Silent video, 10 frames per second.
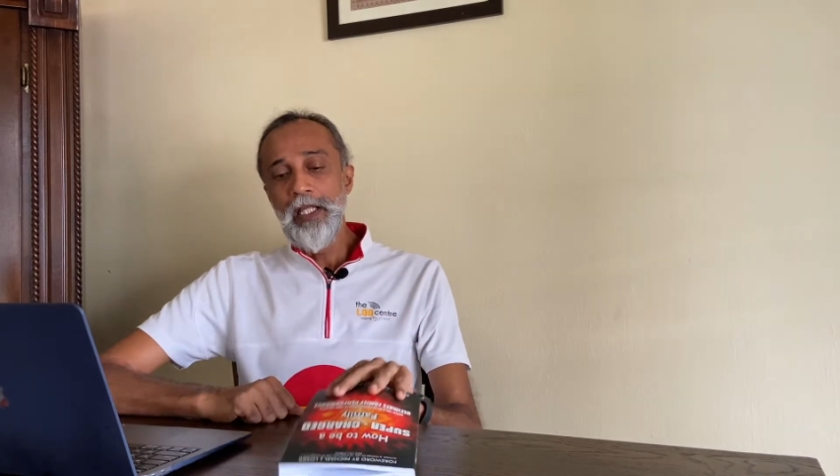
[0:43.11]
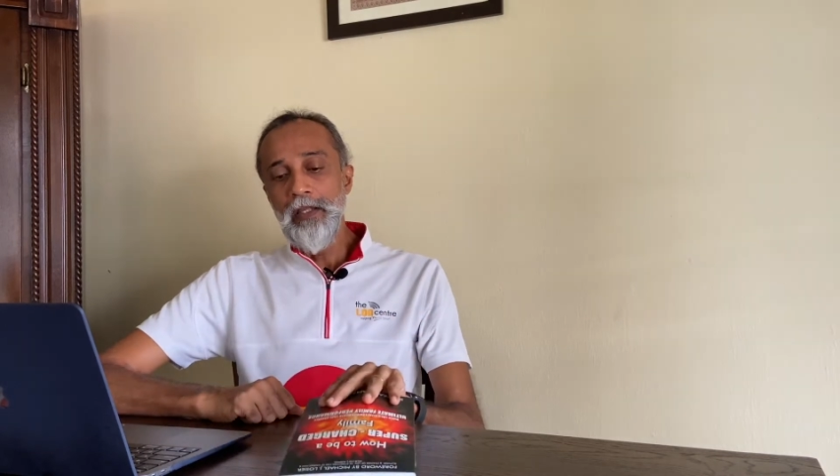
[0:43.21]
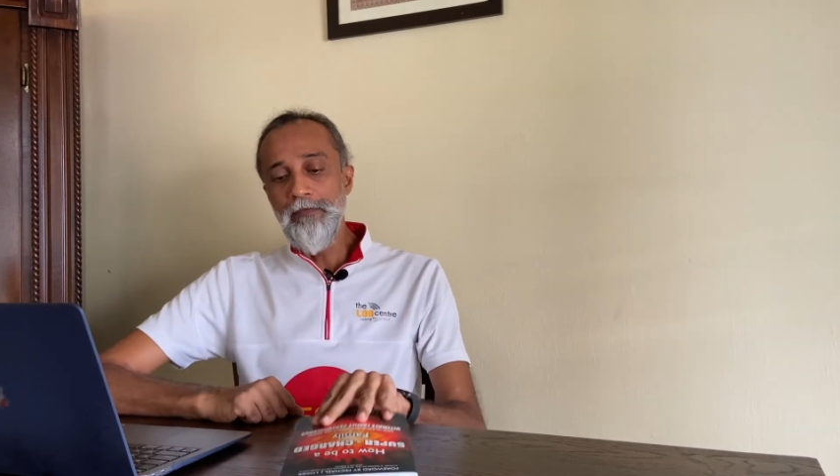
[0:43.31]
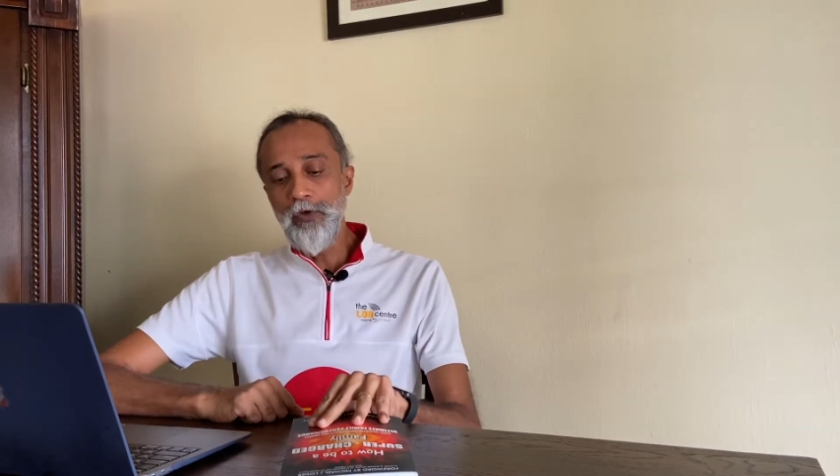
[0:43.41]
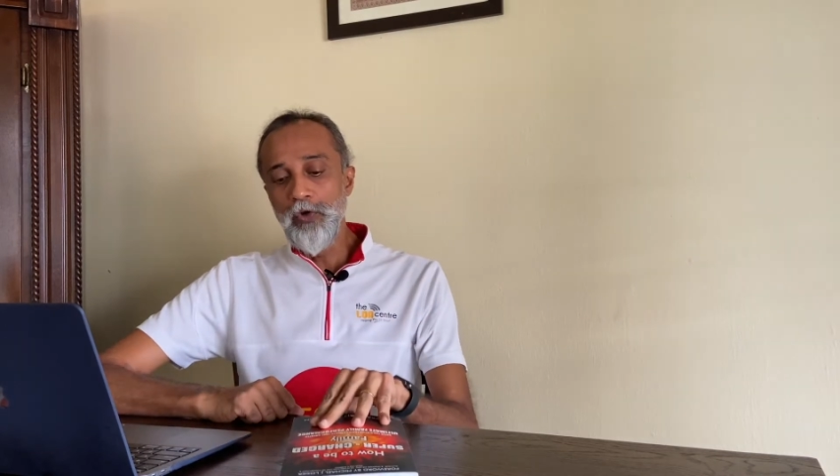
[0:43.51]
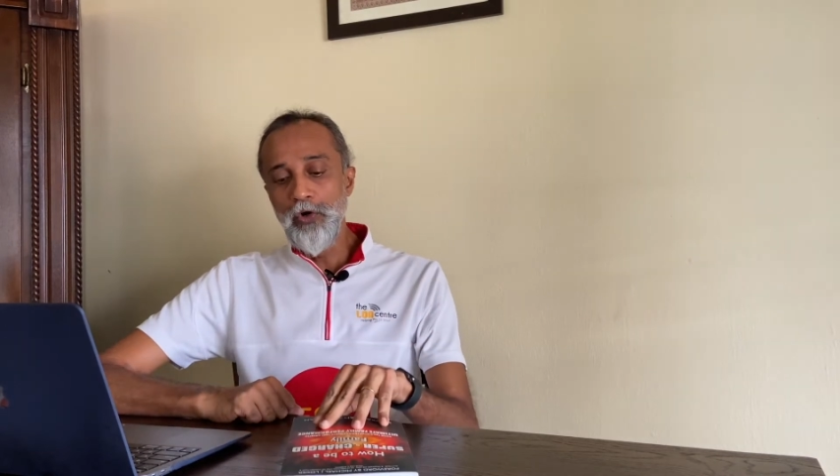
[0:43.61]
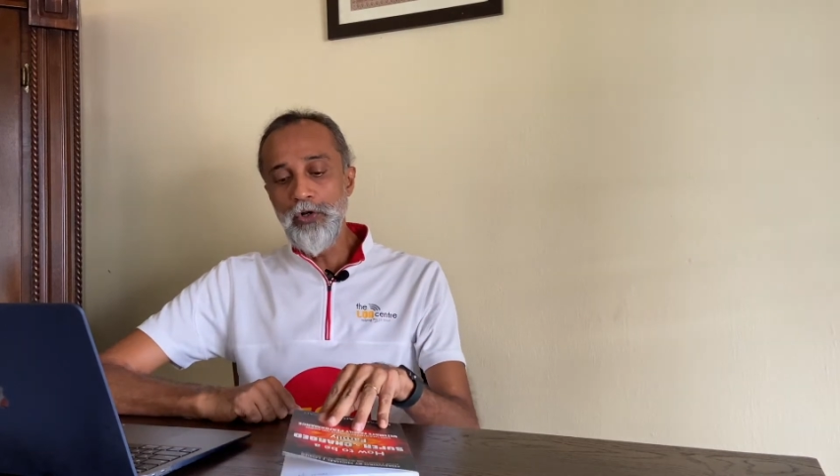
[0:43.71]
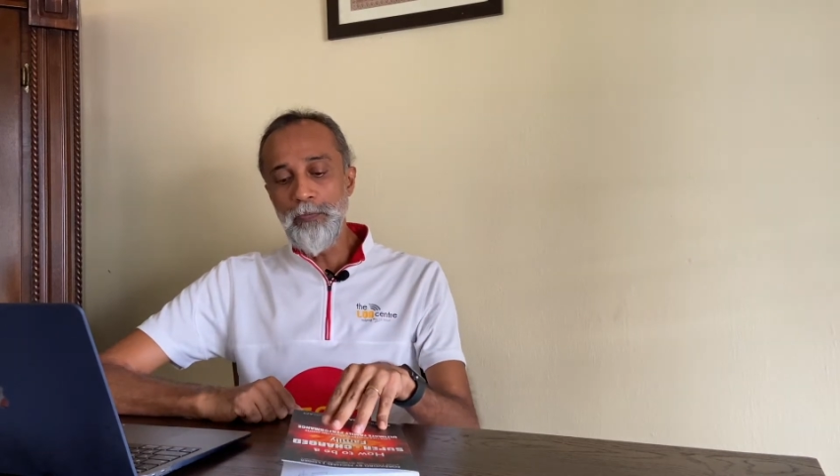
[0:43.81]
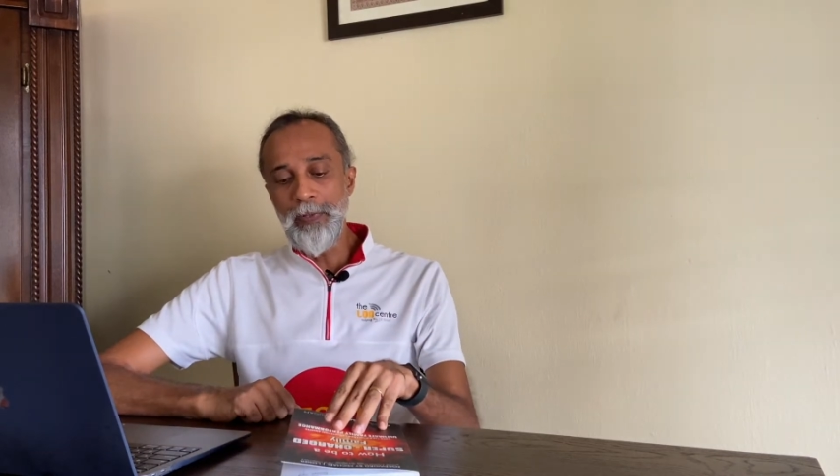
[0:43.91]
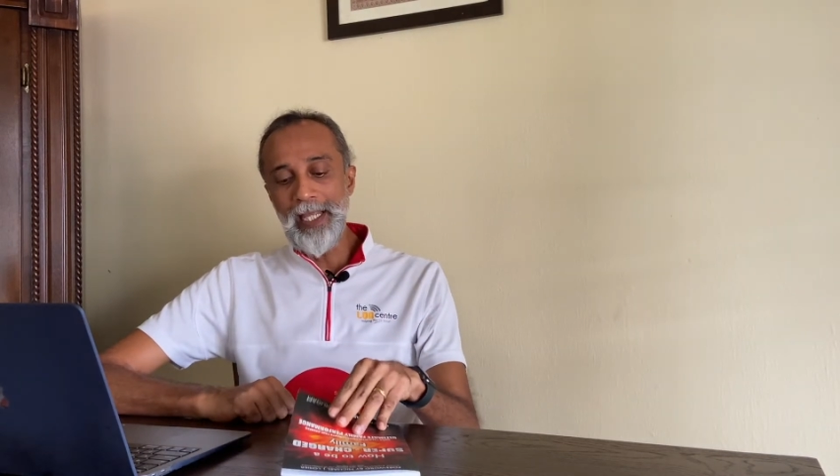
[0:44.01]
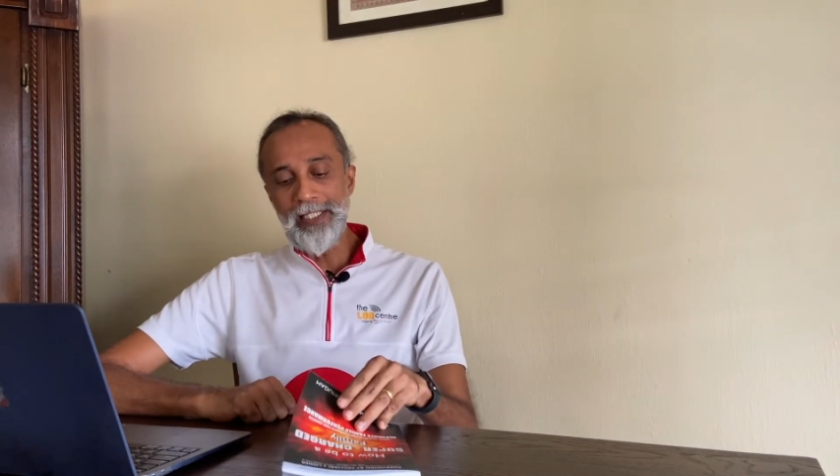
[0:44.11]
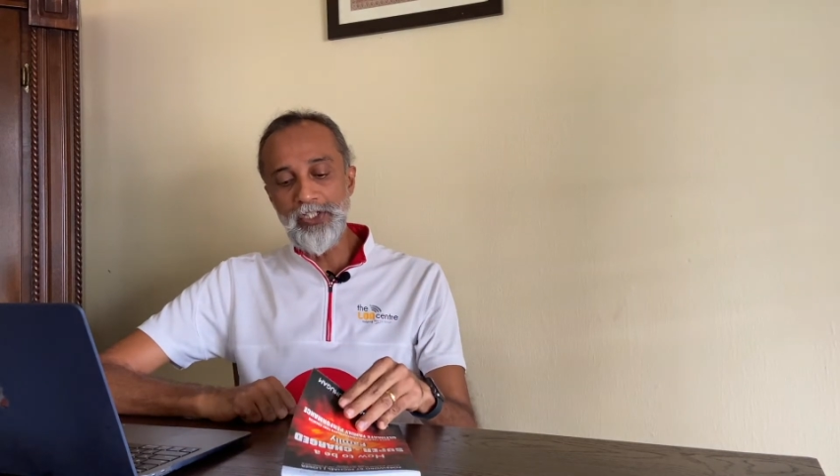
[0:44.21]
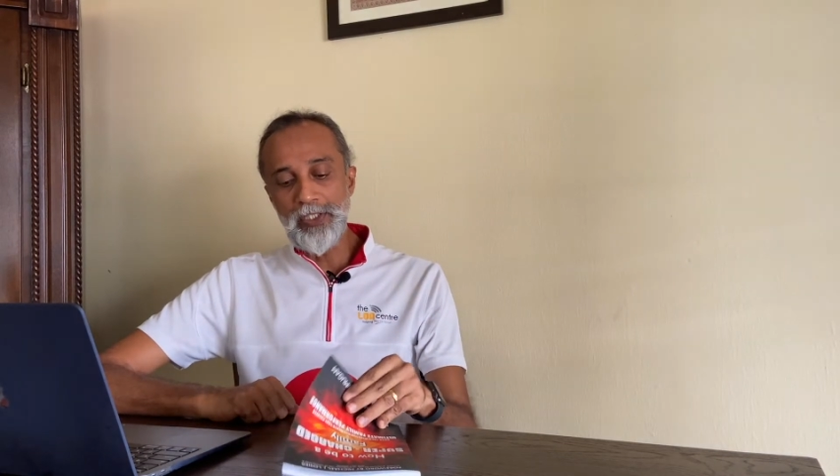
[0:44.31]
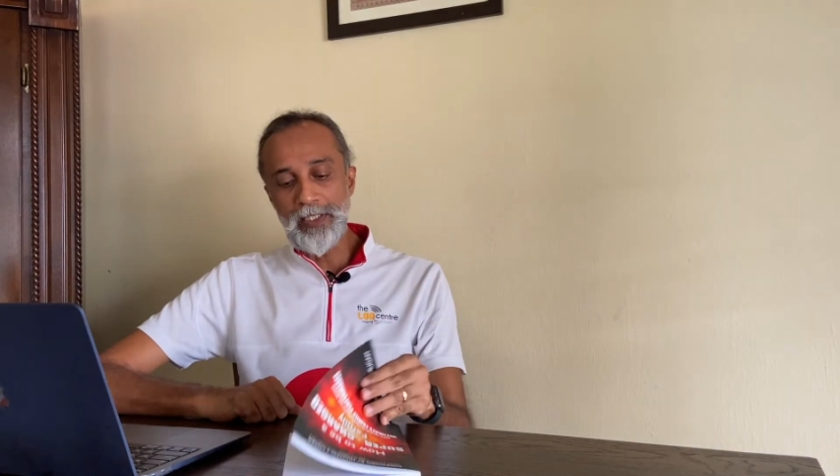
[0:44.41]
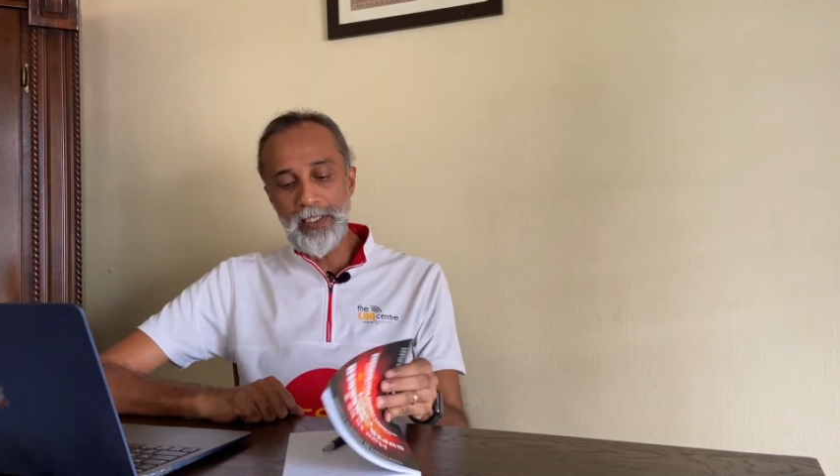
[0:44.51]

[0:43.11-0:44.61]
If you go to page